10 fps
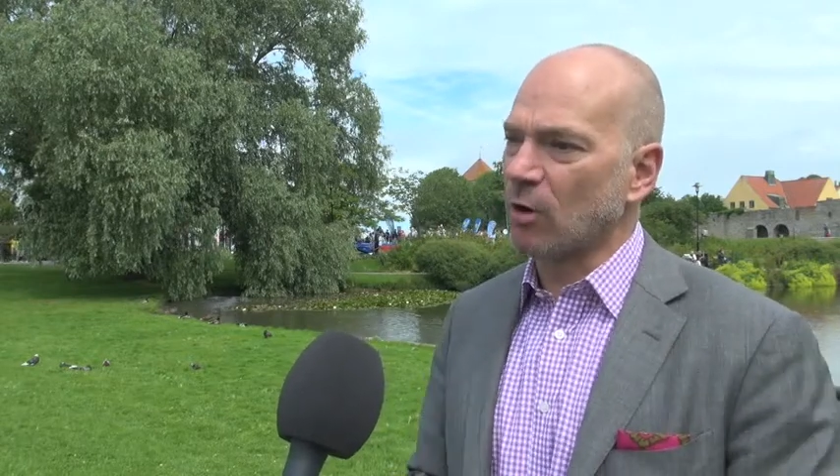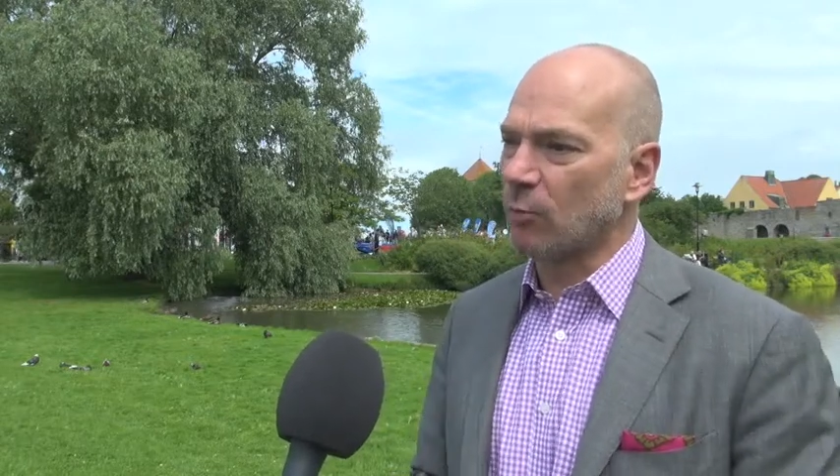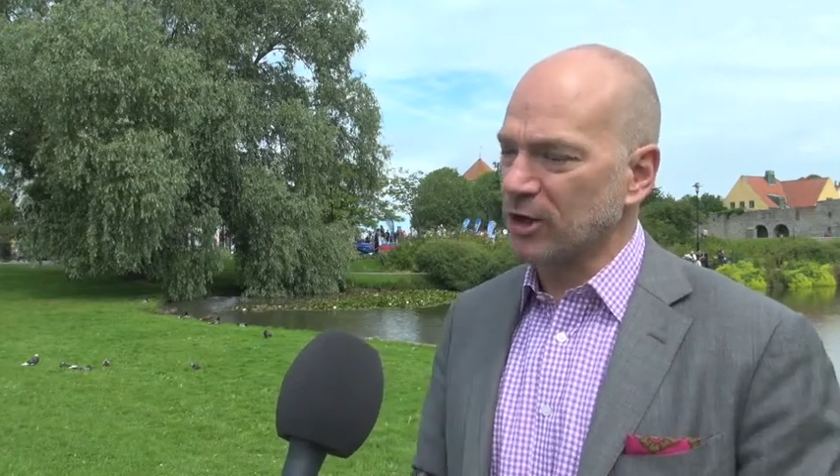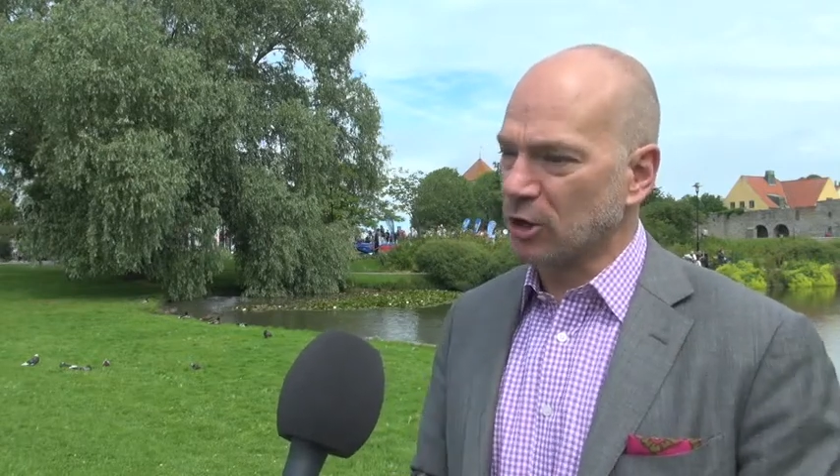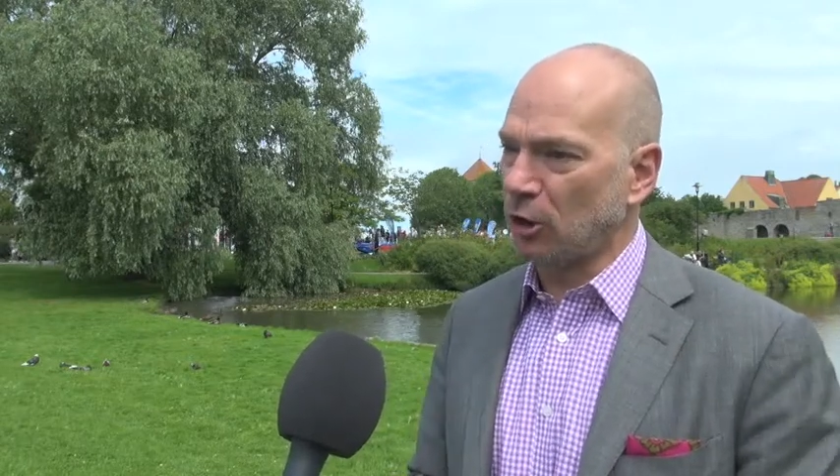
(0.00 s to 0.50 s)

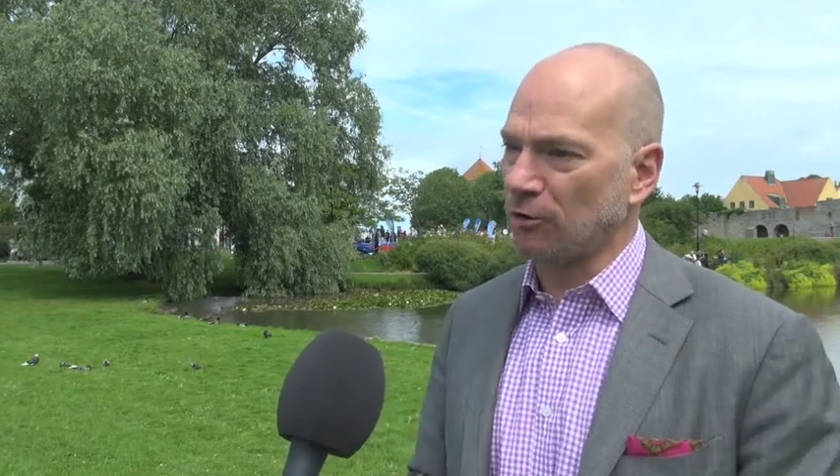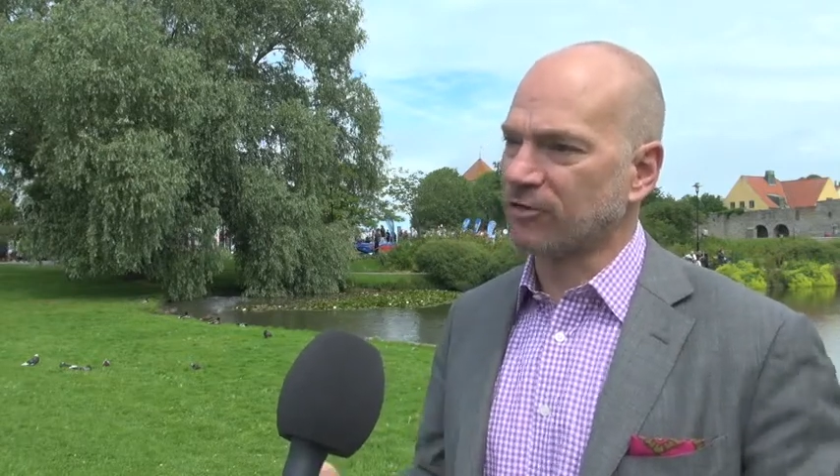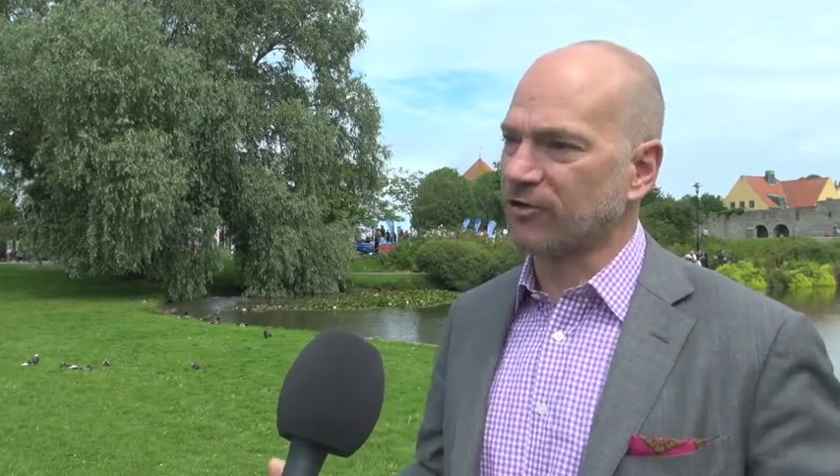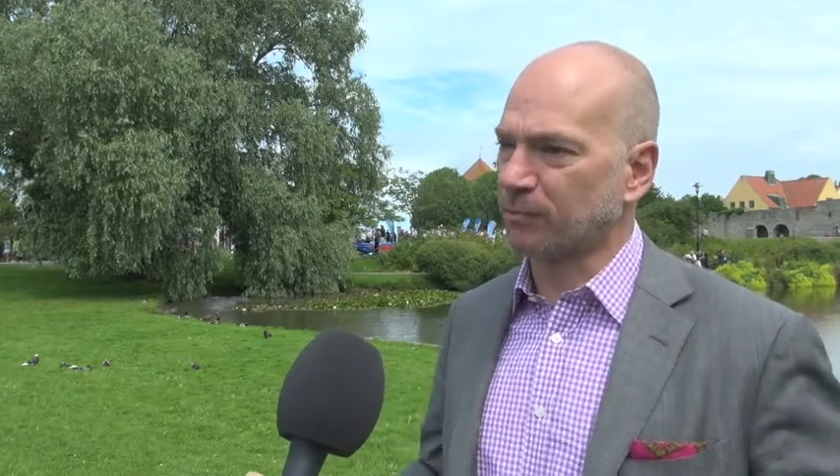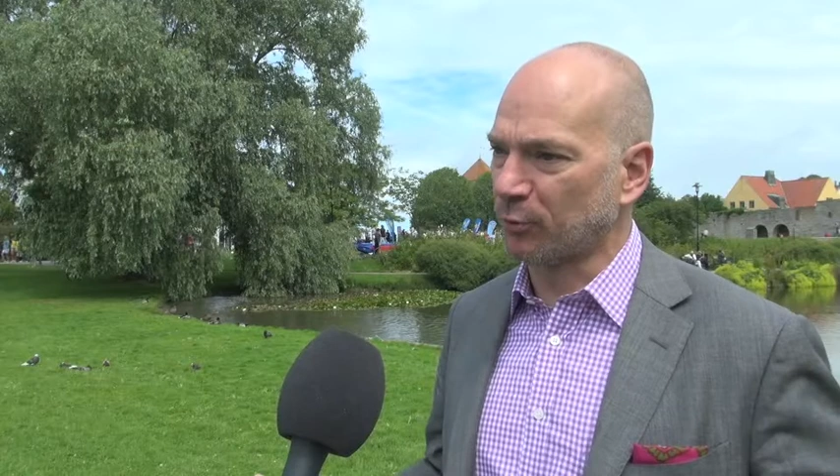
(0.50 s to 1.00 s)
what we call
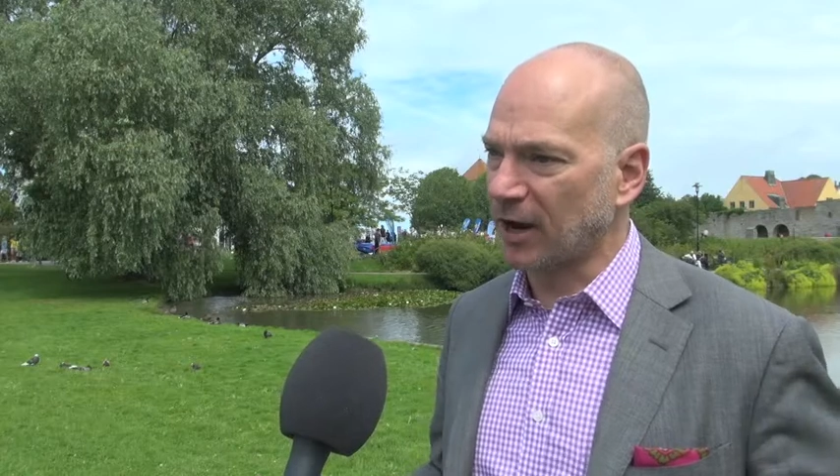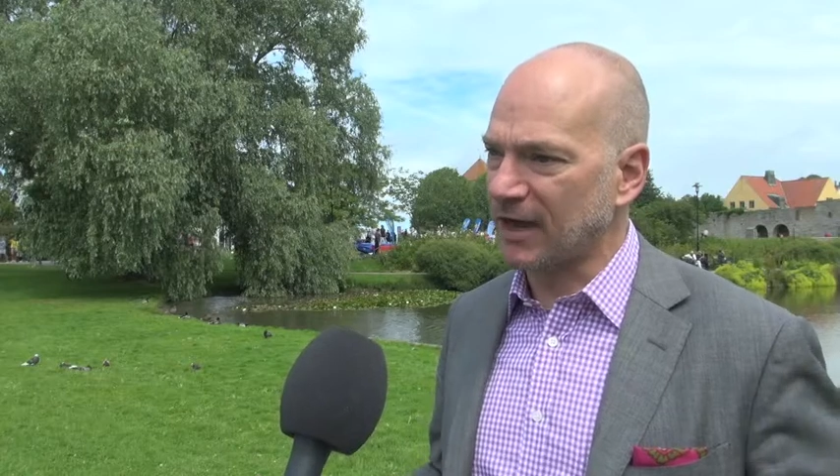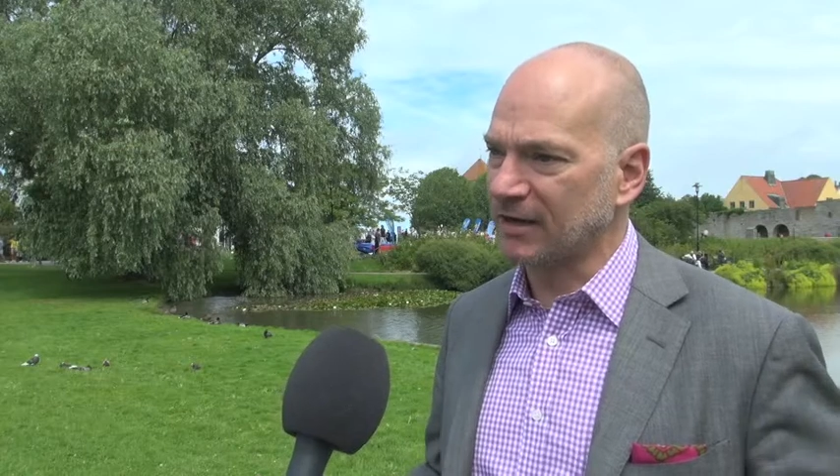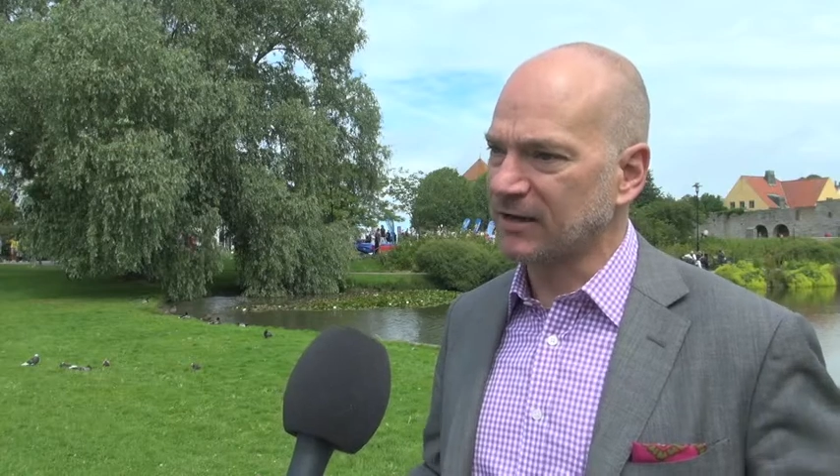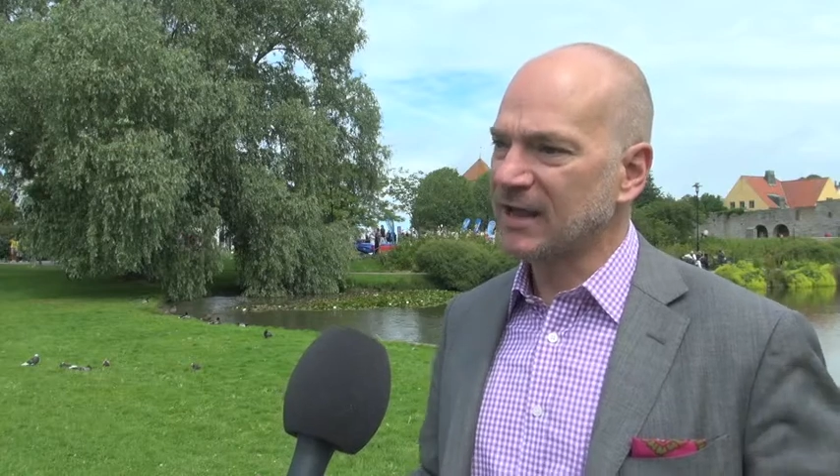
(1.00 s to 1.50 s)

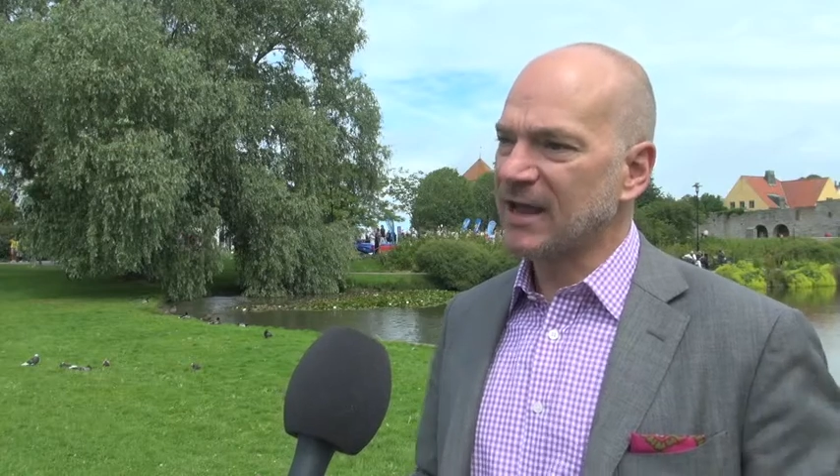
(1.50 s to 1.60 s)
spread,